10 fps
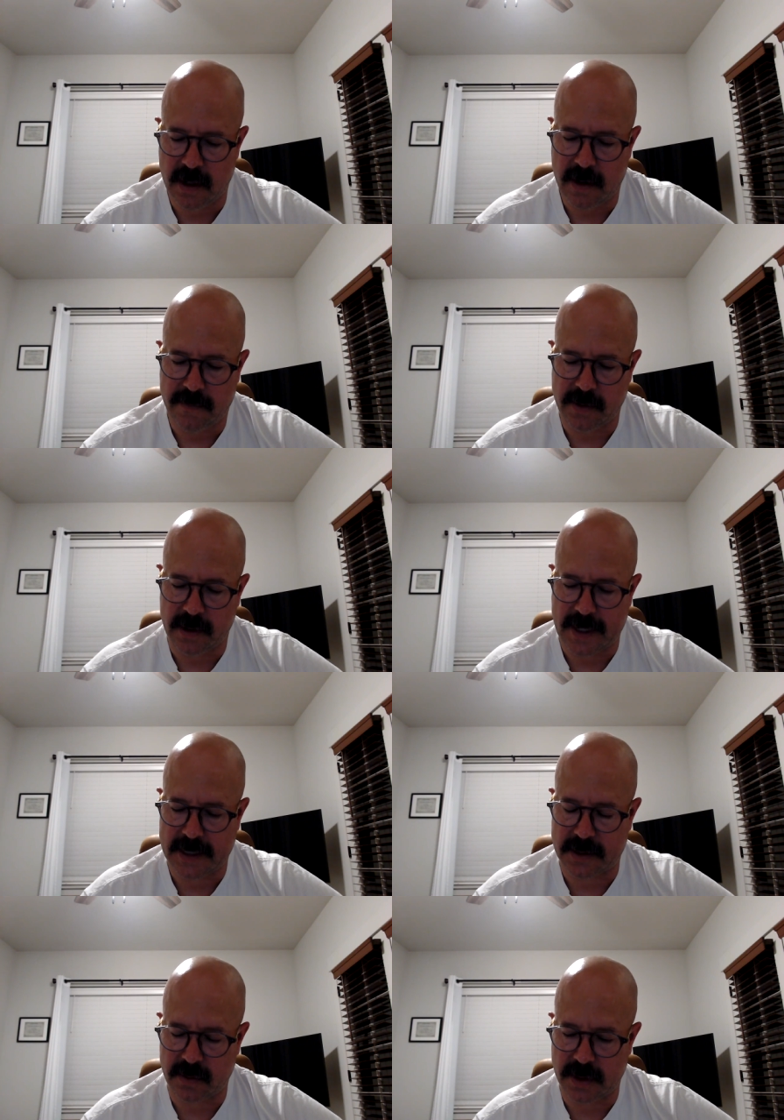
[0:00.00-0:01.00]
For the
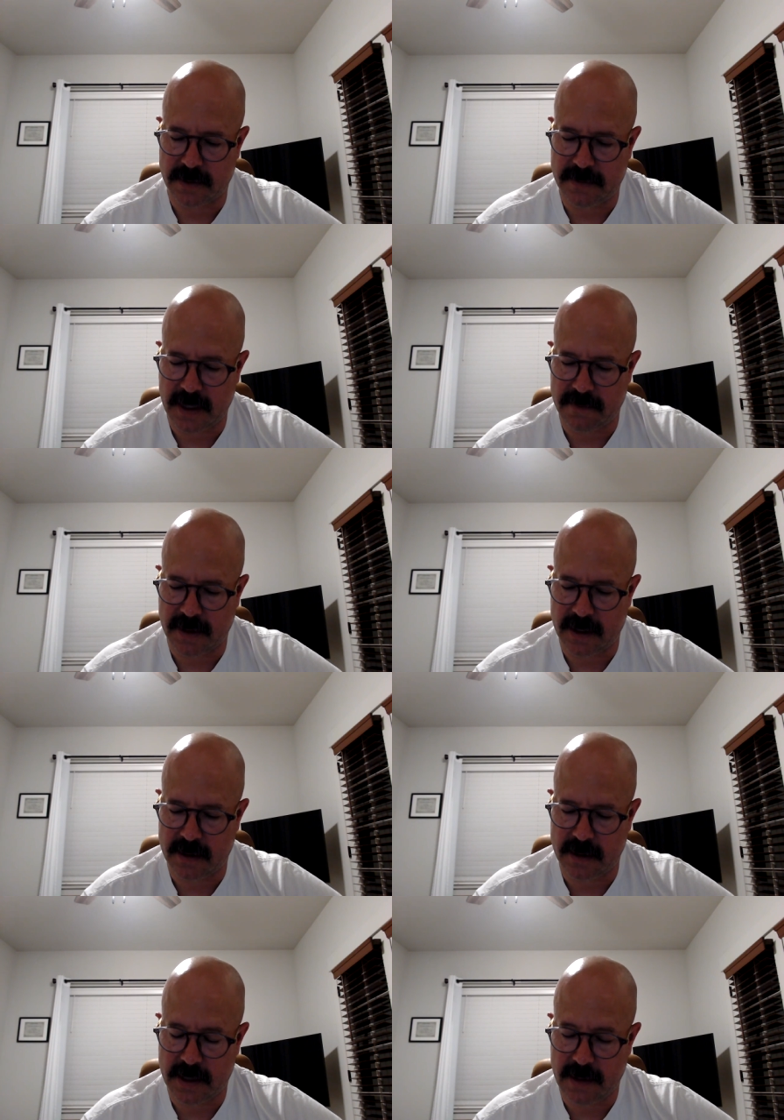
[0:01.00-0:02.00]
last words of David,
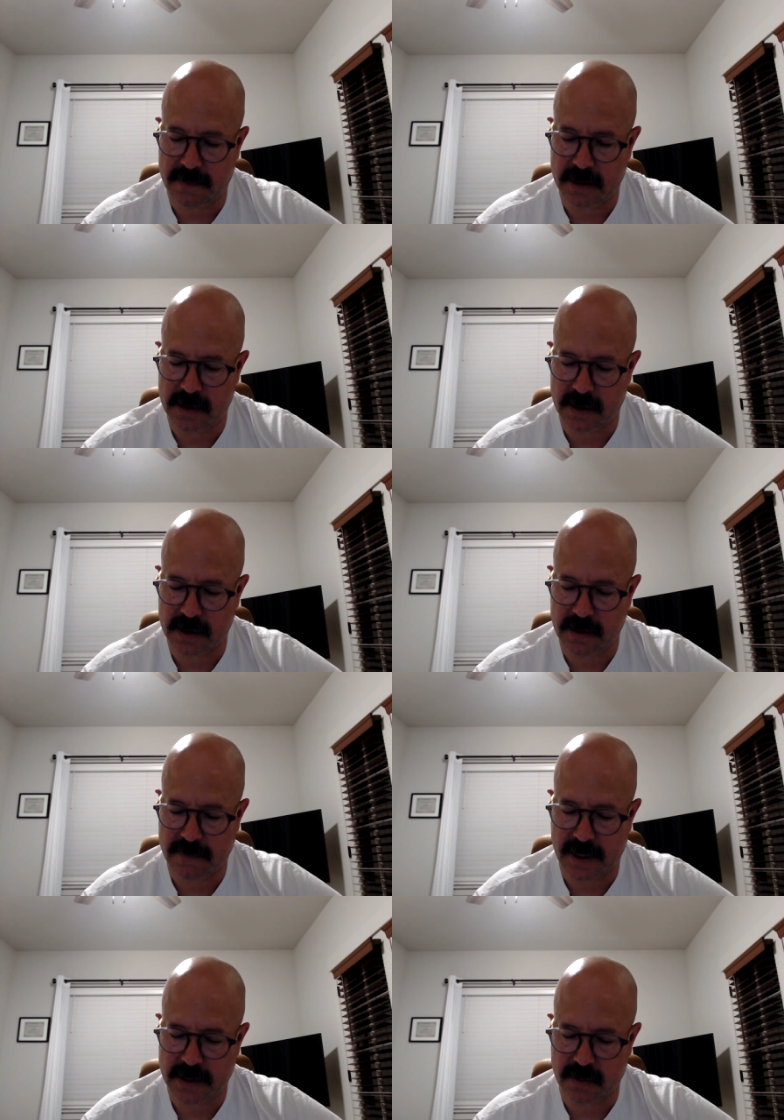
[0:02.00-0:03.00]
David to the
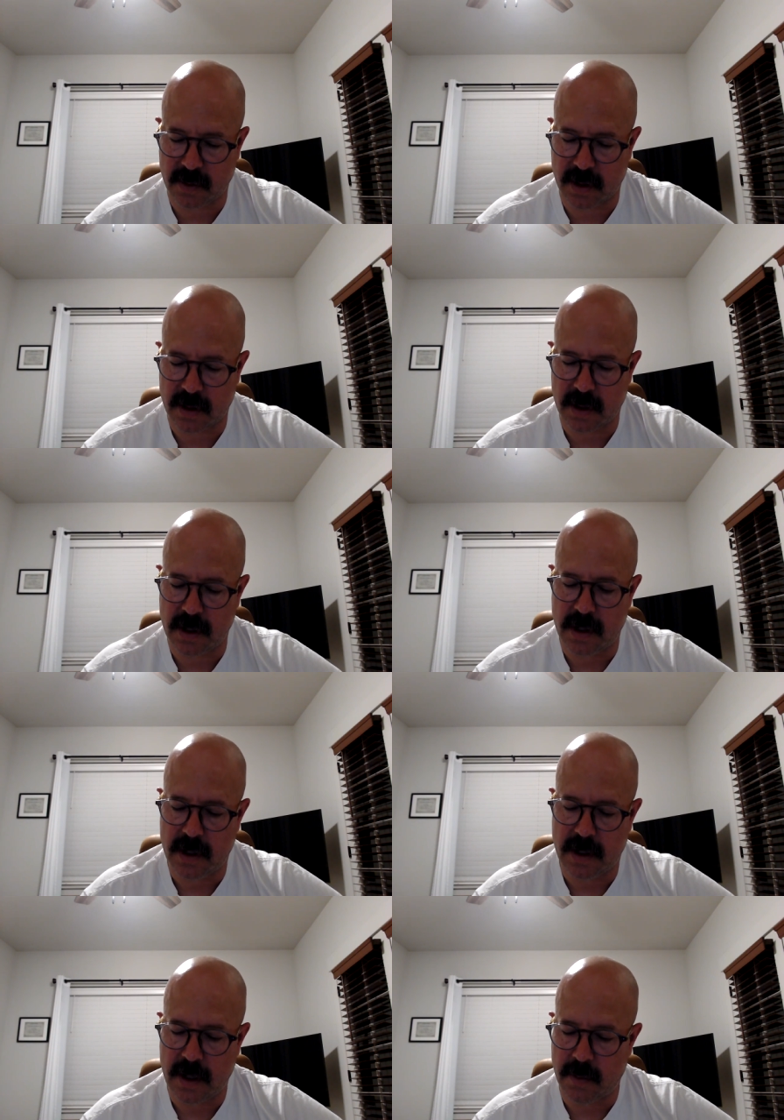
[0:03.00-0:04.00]
Levites were
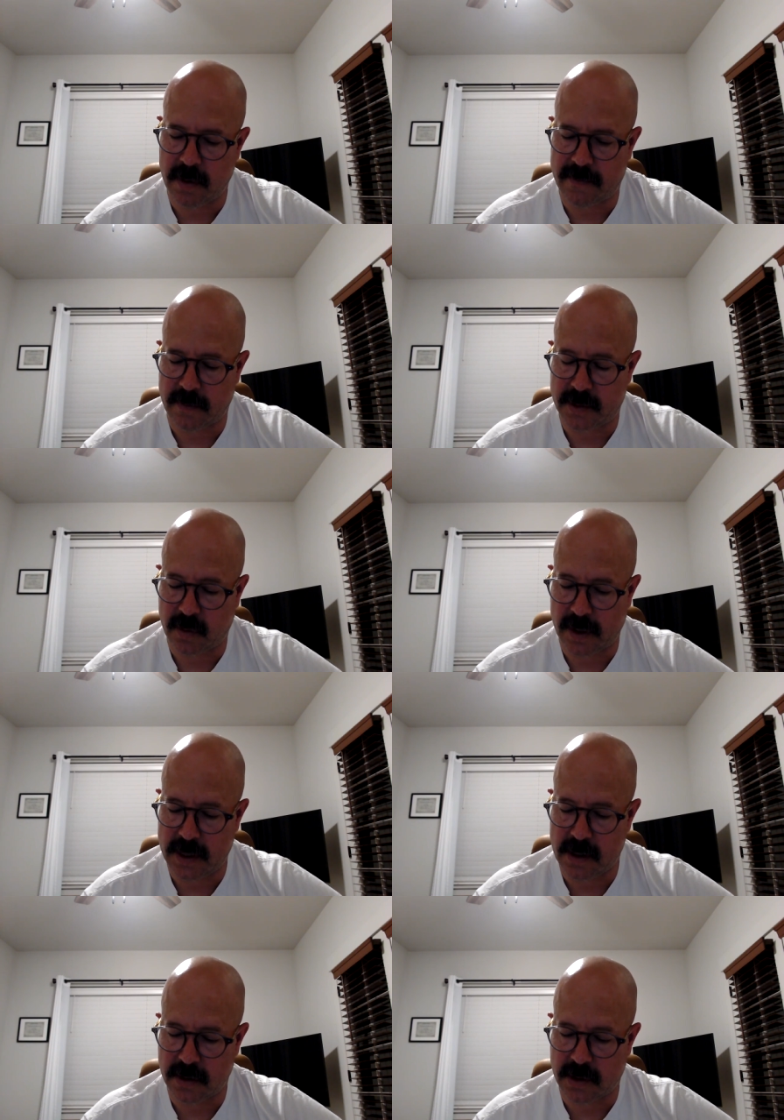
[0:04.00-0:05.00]
numbered from 20
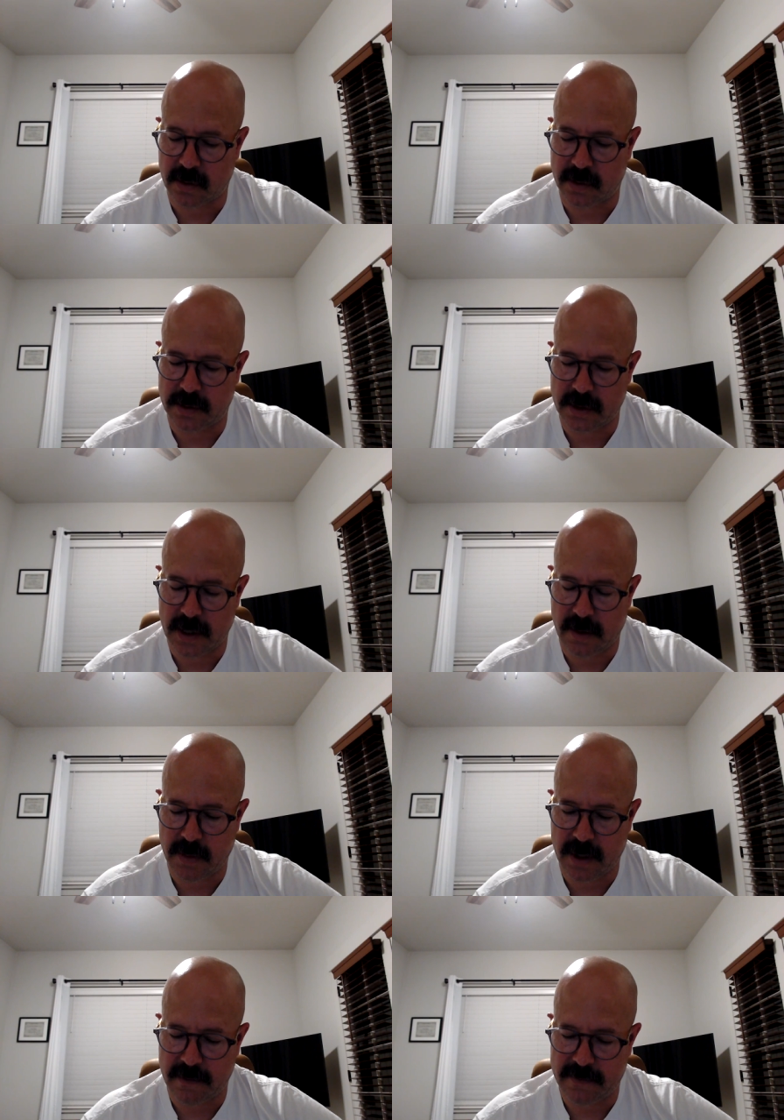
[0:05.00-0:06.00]
years old and
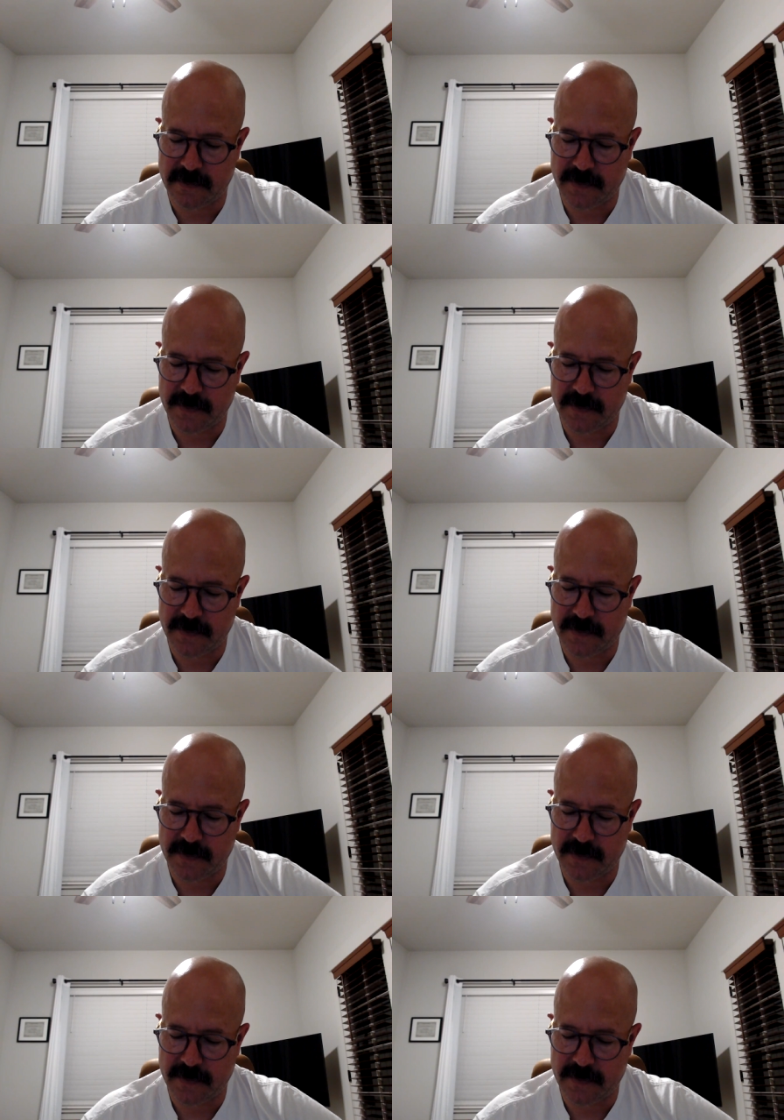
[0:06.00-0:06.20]
above,